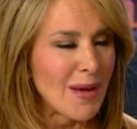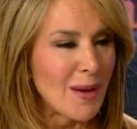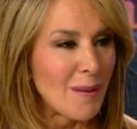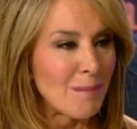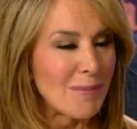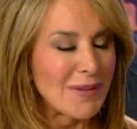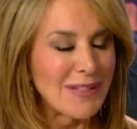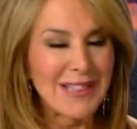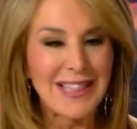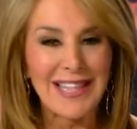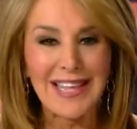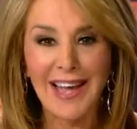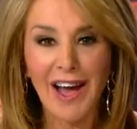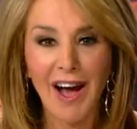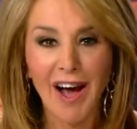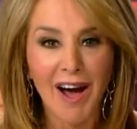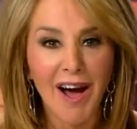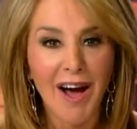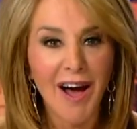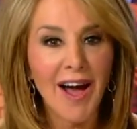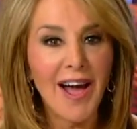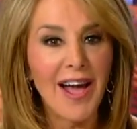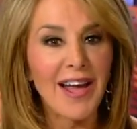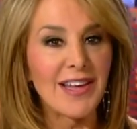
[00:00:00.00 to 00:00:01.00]
But the
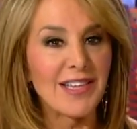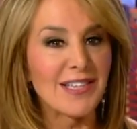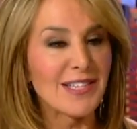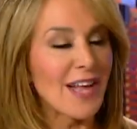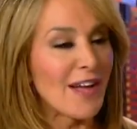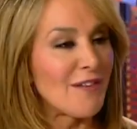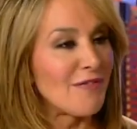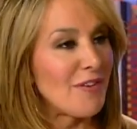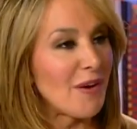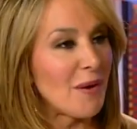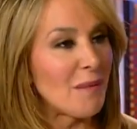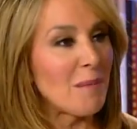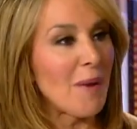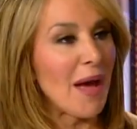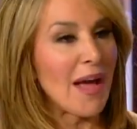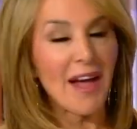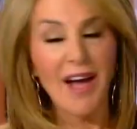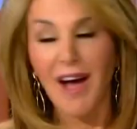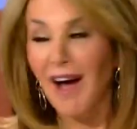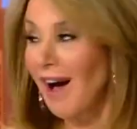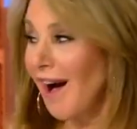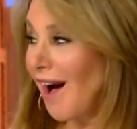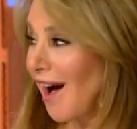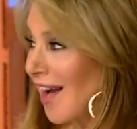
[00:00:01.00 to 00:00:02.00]
eyes, I found my
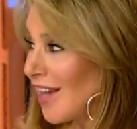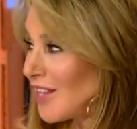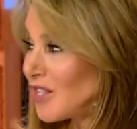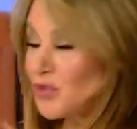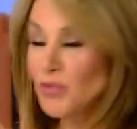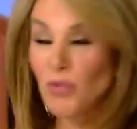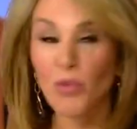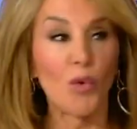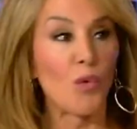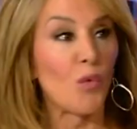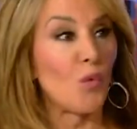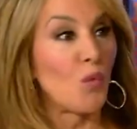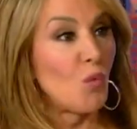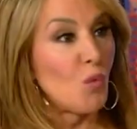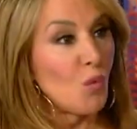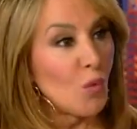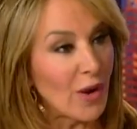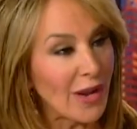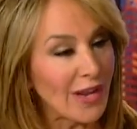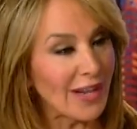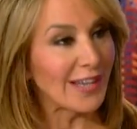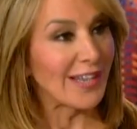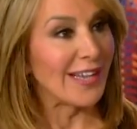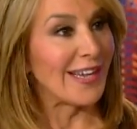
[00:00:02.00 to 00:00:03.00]
eyes were
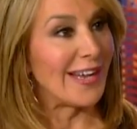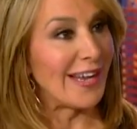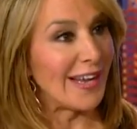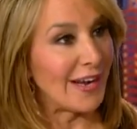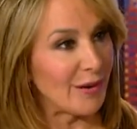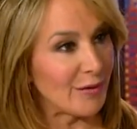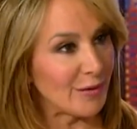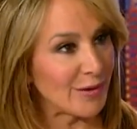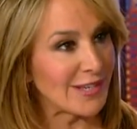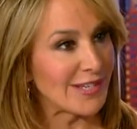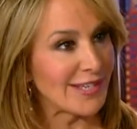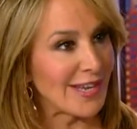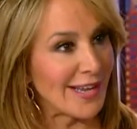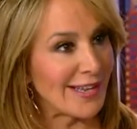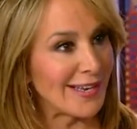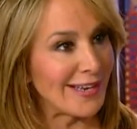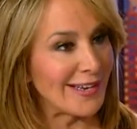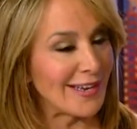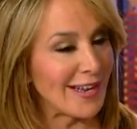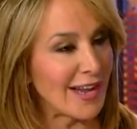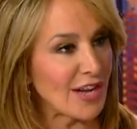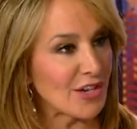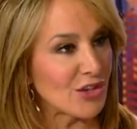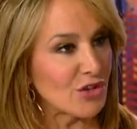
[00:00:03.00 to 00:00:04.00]
really
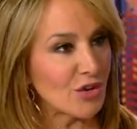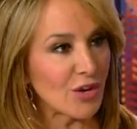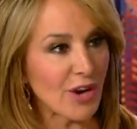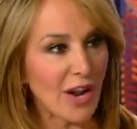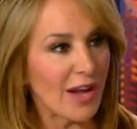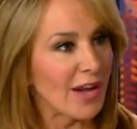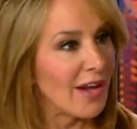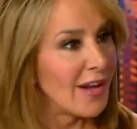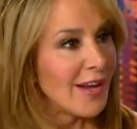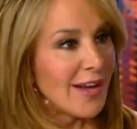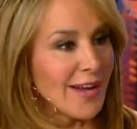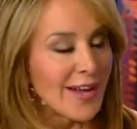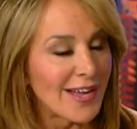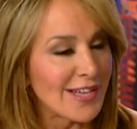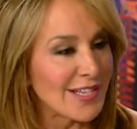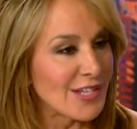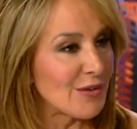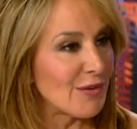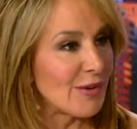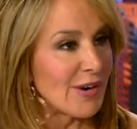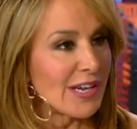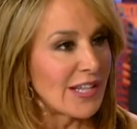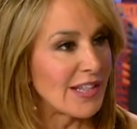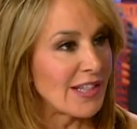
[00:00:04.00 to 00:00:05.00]
irritated yesterday. Is
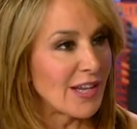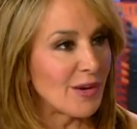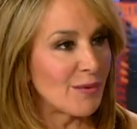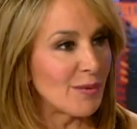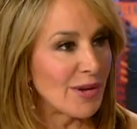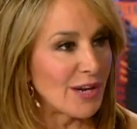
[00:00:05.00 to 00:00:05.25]
there anything